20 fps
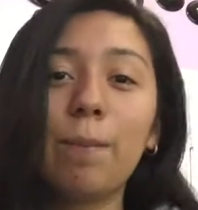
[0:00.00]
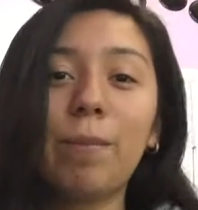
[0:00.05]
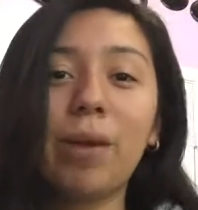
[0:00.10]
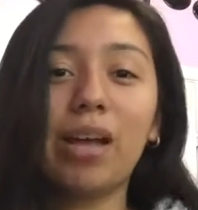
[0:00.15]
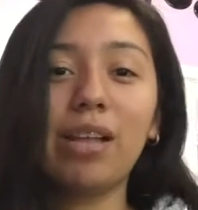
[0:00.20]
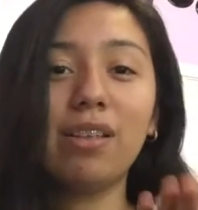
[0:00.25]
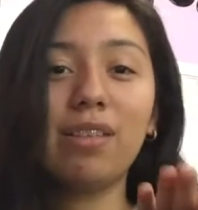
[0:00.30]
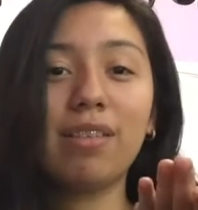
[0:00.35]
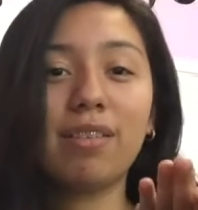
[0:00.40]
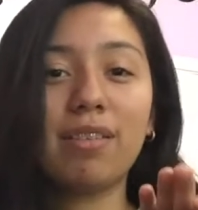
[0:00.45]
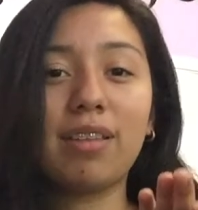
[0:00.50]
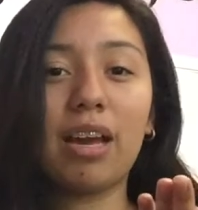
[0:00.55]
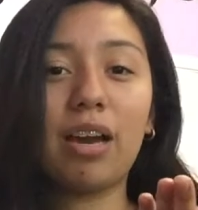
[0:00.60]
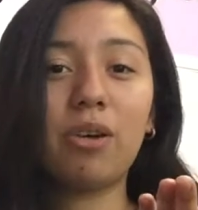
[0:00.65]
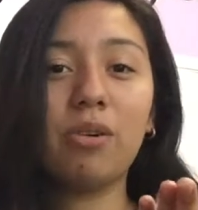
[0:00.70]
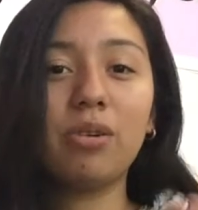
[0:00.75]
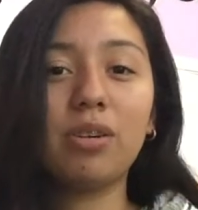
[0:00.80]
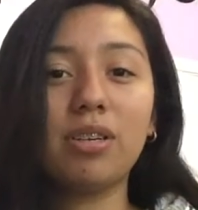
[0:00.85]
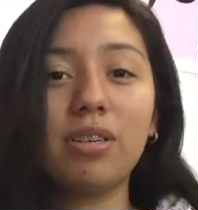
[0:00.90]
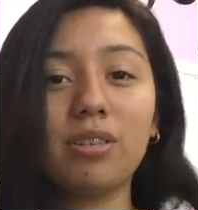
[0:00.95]
balanced
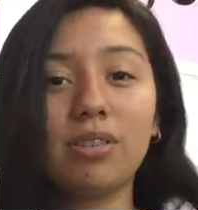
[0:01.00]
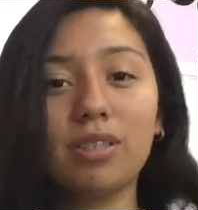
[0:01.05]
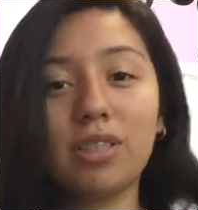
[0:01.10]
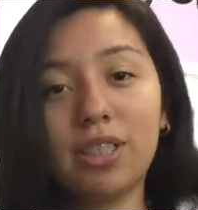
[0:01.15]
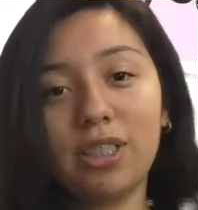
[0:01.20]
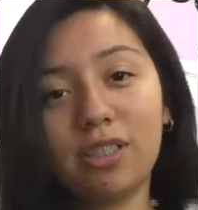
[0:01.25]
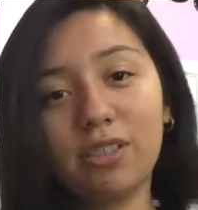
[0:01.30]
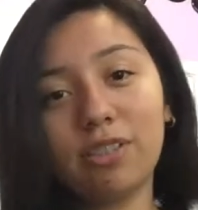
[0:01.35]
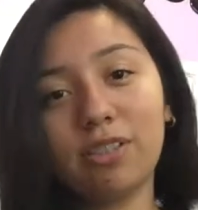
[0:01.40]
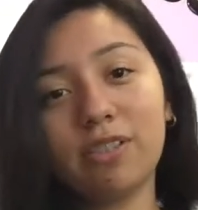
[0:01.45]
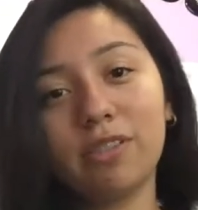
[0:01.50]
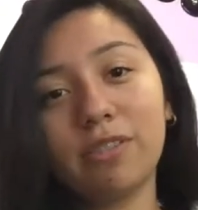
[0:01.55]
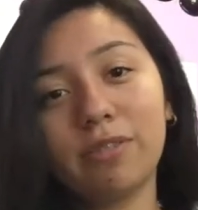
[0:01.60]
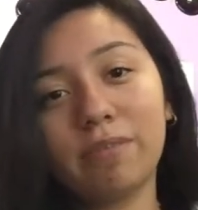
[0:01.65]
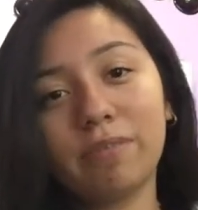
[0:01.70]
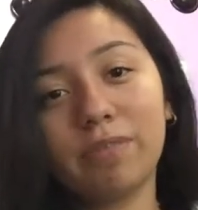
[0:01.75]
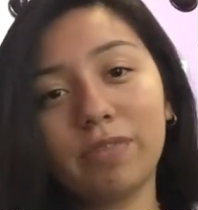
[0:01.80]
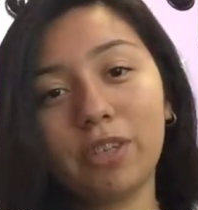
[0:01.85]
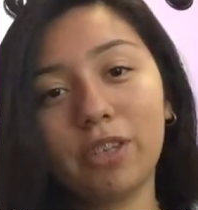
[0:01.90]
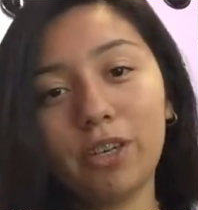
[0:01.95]
out ish
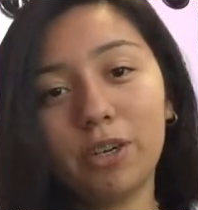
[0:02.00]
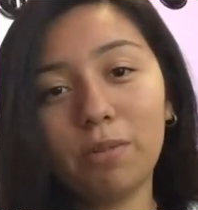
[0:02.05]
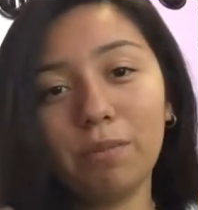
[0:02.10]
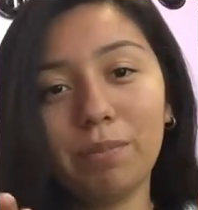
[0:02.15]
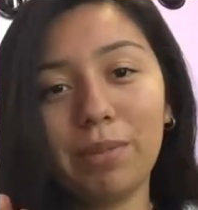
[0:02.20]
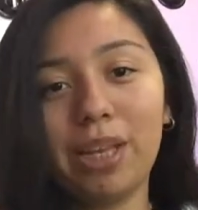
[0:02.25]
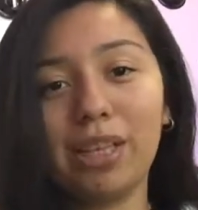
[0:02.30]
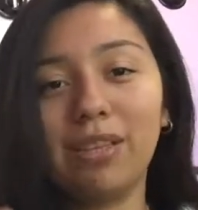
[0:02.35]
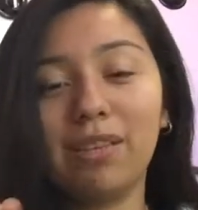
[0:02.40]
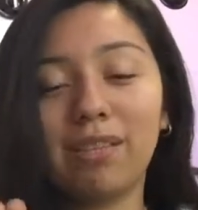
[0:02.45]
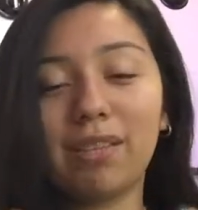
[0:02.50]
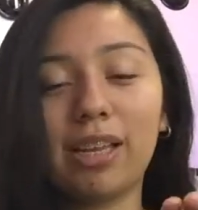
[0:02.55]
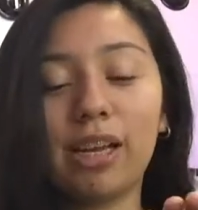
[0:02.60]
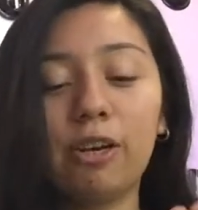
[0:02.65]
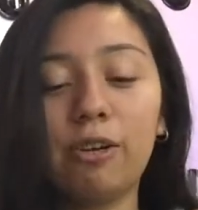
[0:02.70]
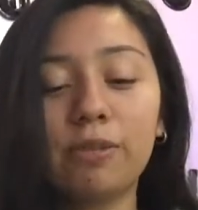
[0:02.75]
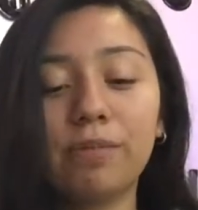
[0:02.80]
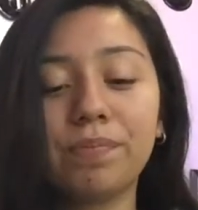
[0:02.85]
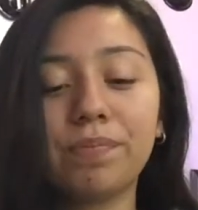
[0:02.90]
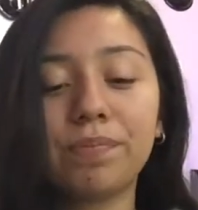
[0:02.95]
you know, balanced
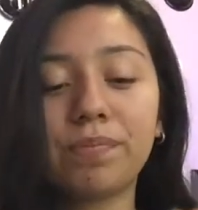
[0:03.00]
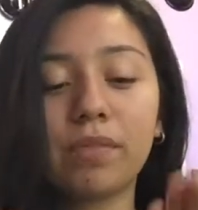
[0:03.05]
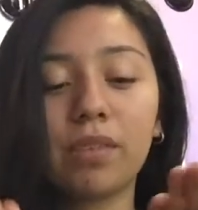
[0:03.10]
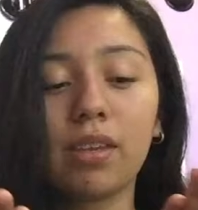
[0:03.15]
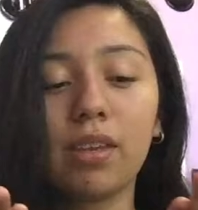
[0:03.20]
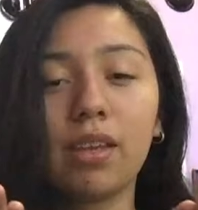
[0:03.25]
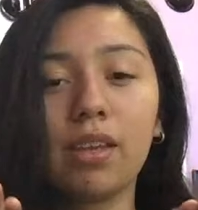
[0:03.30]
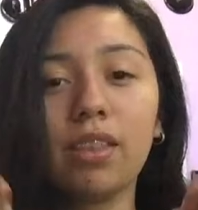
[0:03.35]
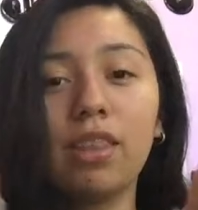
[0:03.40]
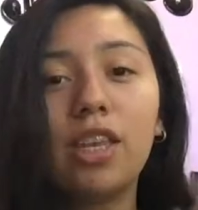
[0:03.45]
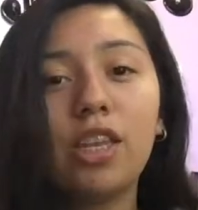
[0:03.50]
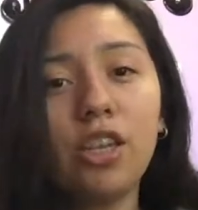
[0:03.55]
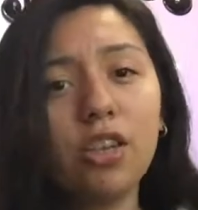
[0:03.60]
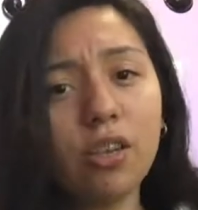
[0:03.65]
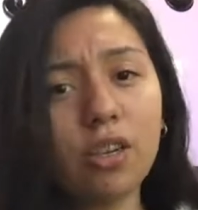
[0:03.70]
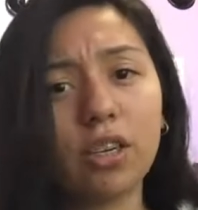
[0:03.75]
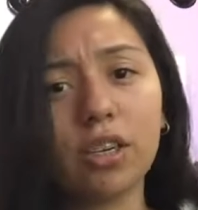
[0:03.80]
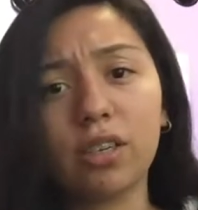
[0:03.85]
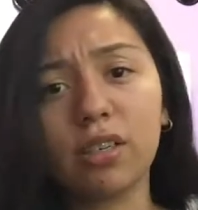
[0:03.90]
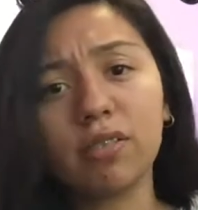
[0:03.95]
out, then
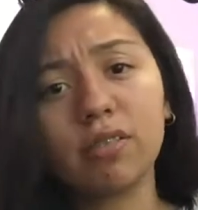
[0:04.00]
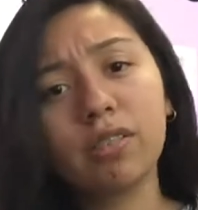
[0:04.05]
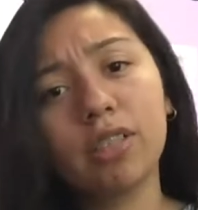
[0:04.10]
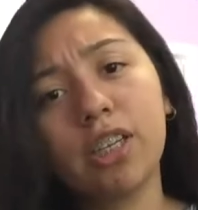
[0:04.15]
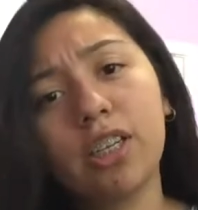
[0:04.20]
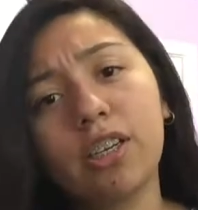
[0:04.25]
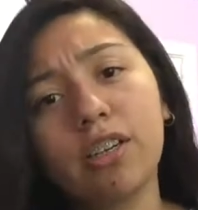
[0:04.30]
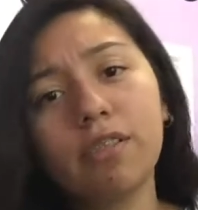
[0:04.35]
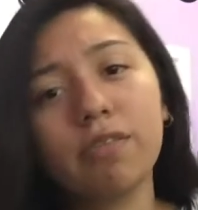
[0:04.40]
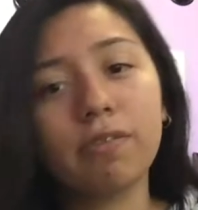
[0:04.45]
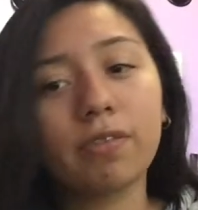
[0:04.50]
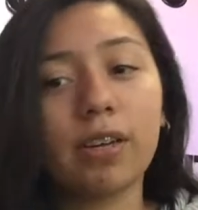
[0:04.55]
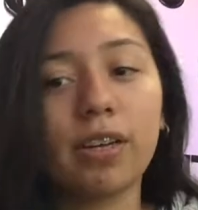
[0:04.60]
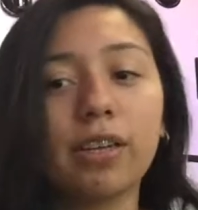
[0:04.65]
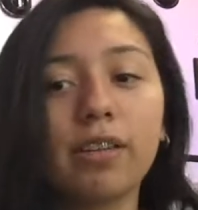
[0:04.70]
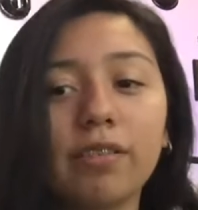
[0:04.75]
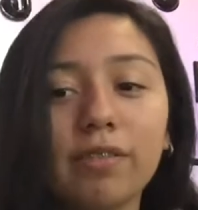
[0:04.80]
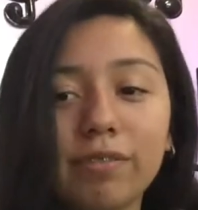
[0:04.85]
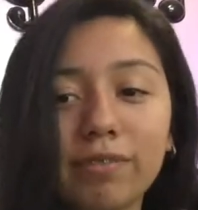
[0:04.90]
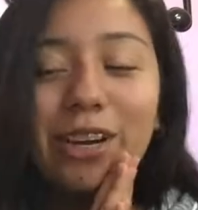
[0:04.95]
you're good. Then you're fine.